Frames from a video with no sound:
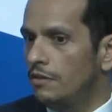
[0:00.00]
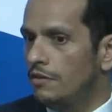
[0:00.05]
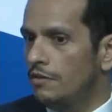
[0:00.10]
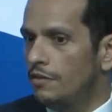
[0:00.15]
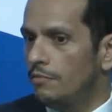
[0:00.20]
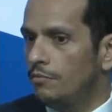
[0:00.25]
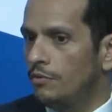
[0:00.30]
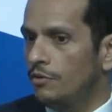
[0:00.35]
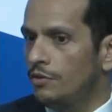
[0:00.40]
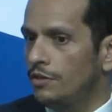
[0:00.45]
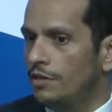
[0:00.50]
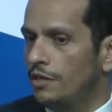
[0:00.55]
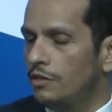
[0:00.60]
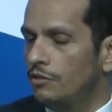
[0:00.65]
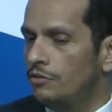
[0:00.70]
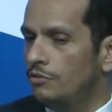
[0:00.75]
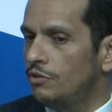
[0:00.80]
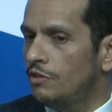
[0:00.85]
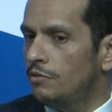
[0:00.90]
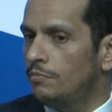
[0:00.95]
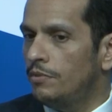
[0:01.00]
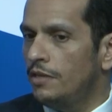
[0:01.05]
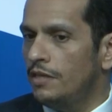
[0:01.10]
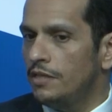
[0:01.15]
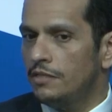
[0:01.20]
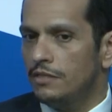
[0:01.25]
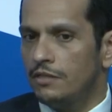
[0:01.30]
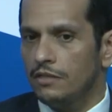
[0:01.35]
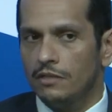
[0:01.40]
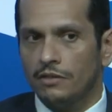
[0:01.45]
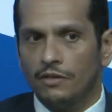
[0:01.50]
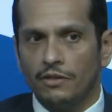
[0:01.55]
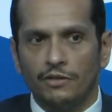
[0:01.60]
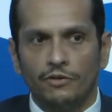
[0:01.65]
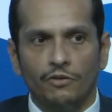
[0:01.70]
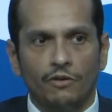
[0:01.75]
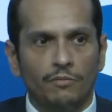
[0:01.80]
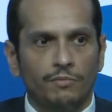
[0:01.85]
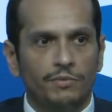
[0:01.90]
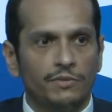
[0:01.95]
the blockade took place, Iran
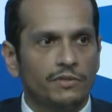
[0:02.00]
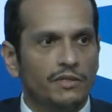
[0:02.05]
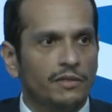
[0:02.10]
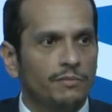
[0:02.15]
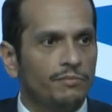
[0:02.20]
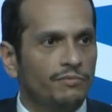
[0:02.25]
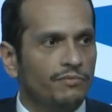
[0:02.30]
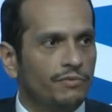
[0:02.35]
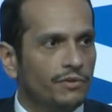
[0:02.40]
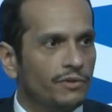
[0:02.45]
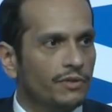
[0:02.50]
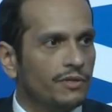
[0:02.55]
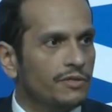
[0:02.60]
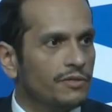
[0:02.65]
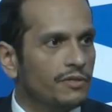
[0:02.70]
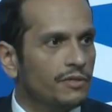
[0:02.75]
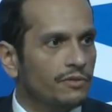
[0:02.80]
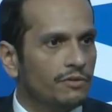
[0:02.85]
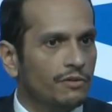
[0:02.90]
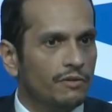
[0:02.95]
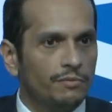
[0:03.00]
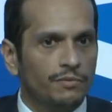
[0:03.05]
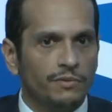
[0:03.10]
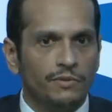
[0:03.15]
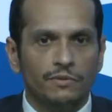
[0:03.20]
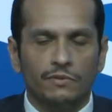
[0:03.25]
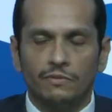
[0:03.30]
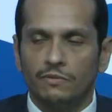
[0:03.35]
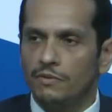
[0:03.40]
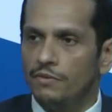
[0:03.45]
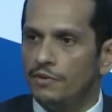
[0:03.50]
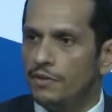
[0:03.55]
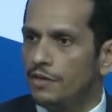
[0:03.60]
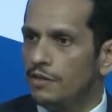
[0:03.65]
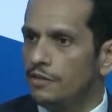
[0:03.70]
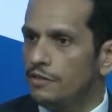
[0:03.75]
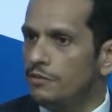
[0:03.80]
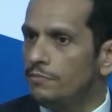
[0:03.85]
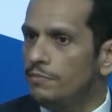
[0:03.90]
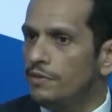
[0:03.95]
opened up for us and opened the
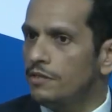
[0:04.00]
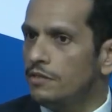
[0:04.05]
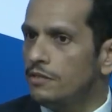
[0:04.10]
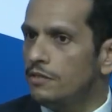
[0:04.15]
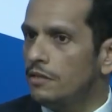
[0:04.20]
airspace.